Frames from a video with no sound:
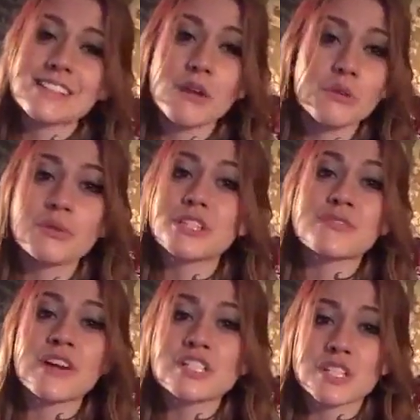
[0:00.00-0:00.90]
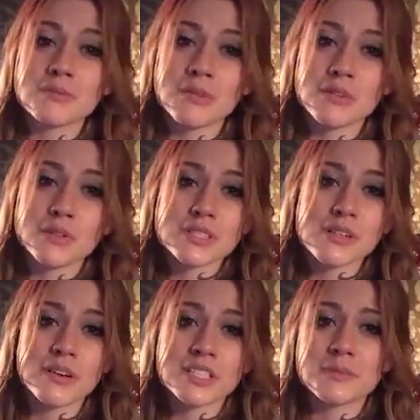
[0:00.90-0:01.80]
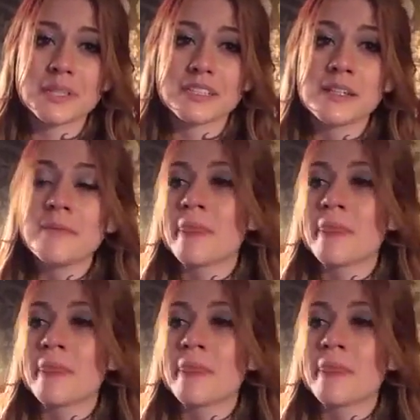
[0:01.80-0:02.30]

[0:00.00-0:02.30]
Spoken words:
ruin this friendship that we worked so hard to build.